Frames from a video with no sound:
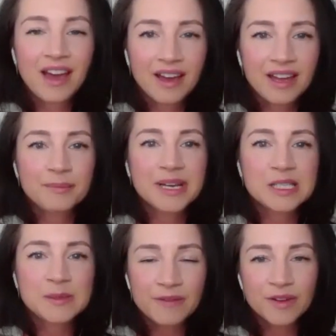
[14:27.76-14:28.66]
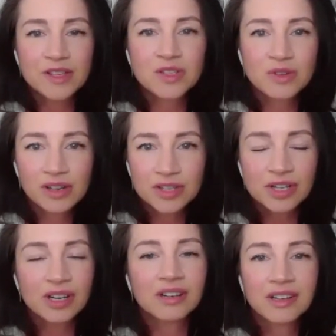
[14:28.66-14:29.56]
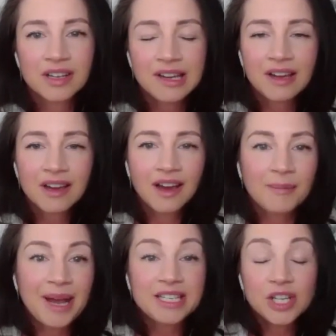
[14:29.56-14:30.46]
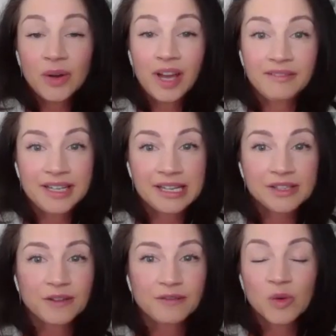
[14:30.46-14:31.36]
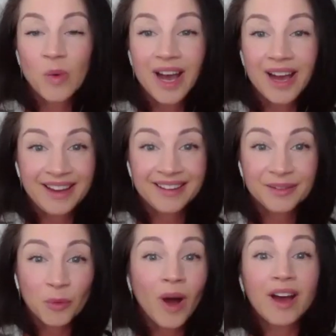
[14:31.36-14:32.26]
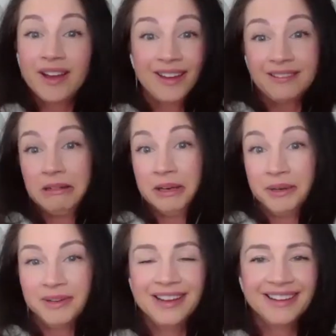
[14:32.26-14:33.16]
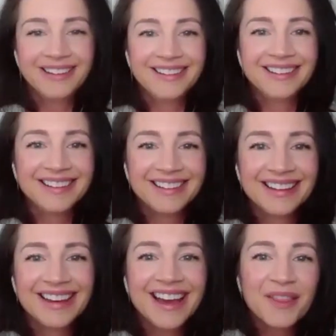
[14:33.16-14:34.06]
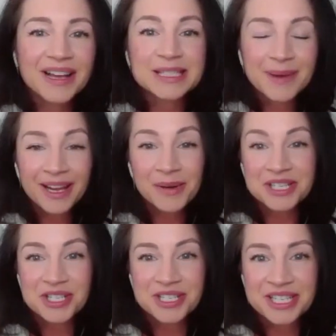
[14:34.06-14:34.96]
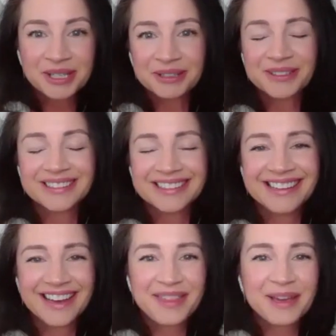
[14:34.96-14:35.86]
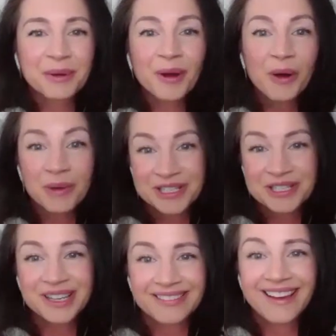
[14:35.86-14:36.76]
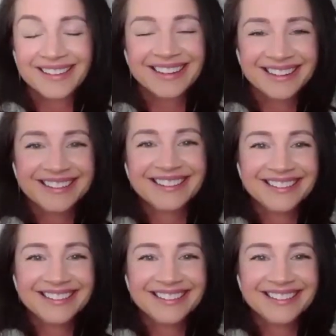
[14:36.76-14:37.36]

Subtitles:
Yeah, it must be for the structure. I don't have an answer for why. Why, you know? That's my question too. I think we're all wondering that.